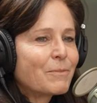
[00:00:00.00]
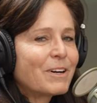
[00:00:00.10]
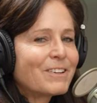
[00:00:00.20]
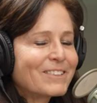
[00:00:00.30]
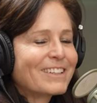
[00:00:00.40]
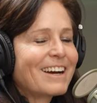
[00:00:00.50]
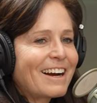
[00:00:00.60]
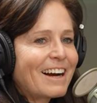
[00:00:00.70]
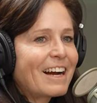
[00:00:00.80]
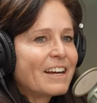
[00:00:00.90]
Well,
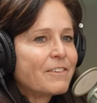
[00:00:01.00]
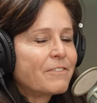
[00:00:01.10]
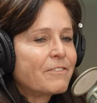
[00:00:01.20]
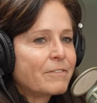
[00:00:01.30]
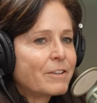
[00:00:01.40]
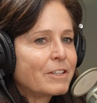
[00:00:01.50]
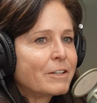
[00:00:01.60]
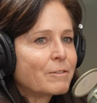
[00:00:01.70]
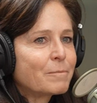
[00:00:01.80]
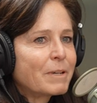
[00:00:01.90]
I
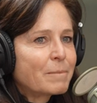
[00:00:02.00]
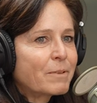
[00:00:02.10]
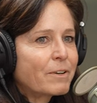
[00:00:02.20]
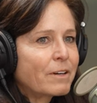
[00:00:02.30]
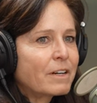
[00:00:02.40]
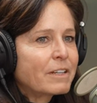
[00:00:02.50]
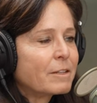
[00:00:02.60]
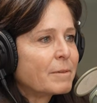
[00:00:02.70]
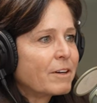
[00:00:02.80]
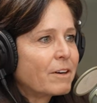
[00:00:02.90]
vividly remember a
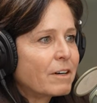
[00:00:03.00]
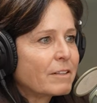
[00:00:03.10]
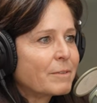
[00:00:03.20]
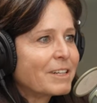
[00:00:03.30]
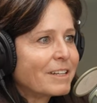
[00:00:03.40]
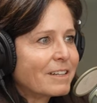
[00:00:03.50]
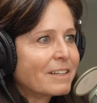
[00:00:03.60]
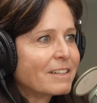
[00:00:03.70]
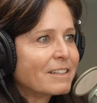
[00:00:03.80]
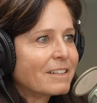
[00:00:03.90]
QBR that we
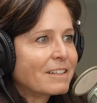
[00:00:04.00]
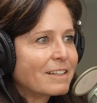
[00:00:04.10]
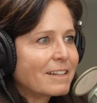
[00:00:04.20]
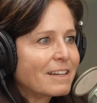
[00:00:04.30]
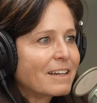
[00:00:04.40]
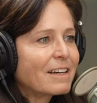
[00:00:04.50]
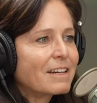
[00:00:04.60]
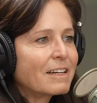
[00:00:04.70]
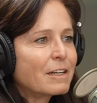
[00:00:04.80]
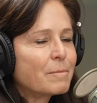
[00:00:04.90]
did,
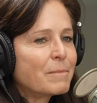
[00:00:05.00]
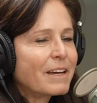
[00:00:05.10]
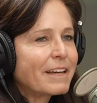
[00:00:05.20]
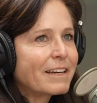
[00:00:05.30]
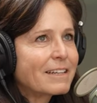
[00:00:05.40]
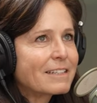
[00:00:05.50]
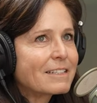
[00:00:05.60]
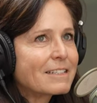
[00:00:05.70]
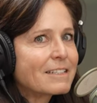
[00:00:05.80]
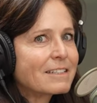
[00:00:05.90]
um,
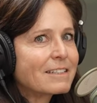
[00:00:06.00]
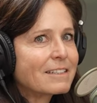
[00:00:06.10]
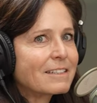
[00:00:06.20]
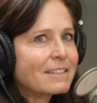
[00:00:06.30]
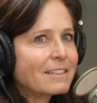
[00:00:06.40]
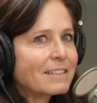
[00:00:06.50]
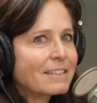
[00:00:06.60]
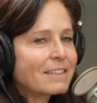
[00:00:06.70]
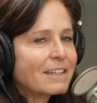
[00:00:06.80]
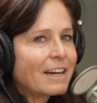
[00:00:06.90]
and
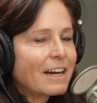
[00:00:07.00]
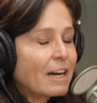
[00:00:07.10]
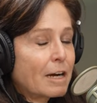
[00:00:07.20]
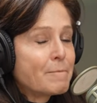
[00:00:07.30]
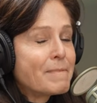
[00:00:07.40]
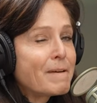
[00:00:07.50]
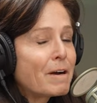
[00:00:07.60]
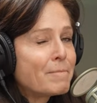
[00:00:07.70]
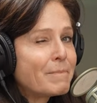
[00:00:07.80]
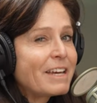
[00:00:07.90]
I, I, may,
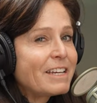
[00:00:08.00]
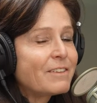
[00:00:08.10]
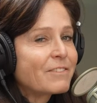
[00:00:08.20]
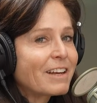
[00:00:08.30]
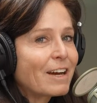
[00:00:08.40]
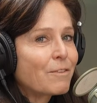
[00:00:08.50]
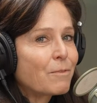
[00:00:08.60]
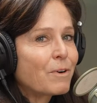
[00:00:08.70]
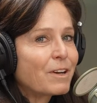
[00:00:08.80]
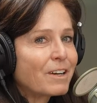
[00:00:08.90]
I may even have
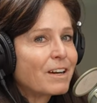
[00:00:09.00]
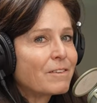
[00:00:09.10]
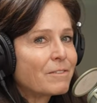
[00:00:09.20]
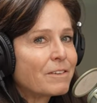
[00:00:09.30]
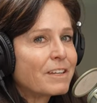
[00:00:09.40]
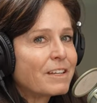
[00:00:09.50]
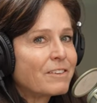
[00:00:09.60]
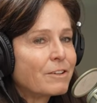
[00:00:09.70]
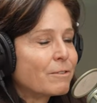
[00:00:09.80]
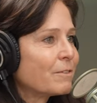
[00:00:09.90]
one of the
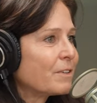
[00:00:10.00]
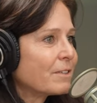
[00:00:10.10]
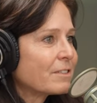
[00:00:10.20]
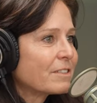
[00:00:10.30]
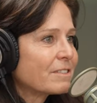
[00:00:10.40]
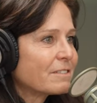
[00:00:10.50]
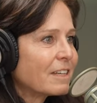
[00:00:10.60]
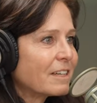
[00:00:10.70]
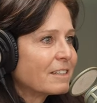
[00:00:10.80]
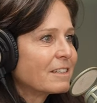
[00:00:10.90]
deal reviews
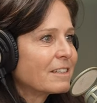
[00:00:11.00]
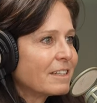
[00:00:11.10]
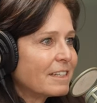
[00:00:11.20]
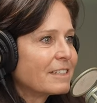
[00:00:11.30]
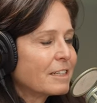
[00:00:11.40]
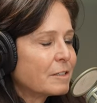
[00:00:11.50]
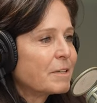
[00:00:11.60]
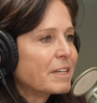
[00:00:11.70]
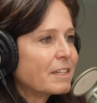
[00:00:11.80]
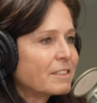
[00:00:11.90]
that he did
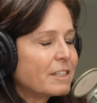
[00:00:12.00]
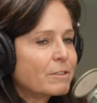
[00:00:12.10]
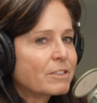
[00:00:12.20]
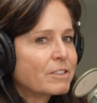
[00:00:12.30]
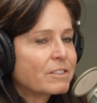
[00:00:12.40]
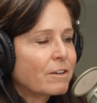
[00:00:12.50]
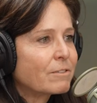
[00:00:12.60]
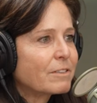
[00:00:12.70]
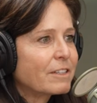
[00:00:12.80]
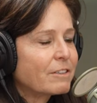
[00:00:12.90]
because he was
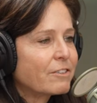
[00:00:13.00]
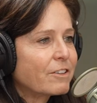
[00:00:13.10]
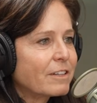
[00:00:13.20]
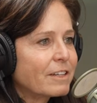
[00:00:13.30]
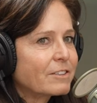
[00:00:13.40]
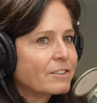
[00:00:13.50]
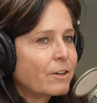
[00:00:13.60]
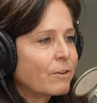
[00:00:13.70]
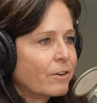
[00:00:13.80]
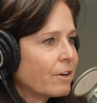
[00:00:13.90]
so diligent and
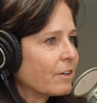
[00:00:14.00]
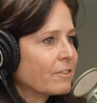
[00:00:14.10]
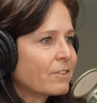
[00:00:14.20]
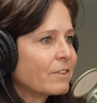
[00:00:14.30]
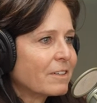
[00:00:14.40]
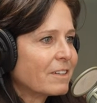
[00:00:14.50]
so earnest.